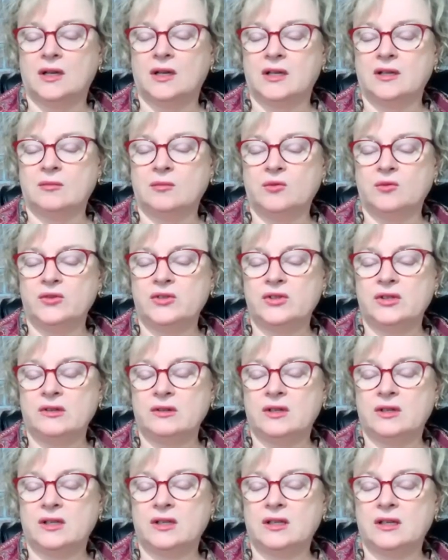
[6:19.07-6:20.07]
And I'm also
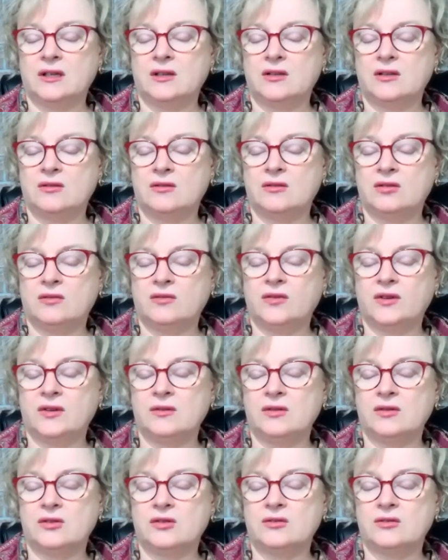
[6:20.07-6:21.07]
going to get you to
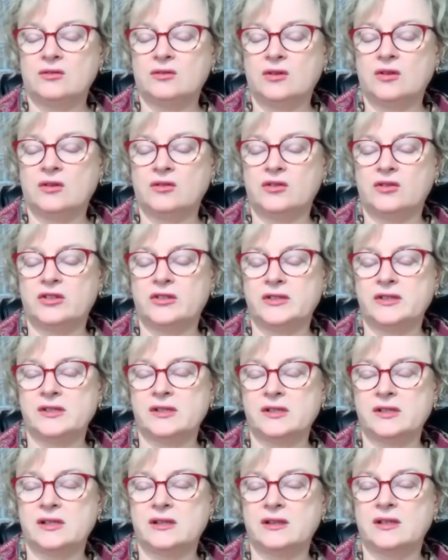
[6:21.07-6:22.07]
focus your
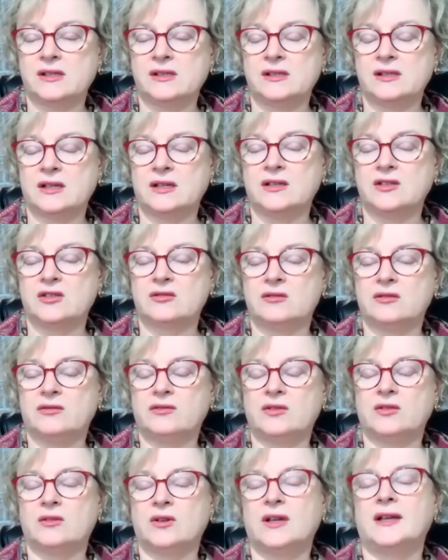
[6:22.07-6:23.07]
consciousness in the center of
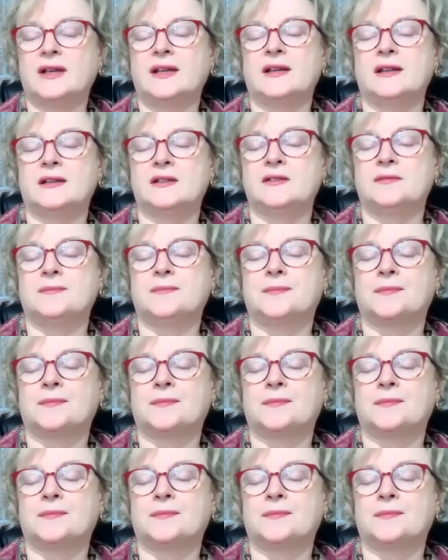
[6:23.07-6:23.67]
your head,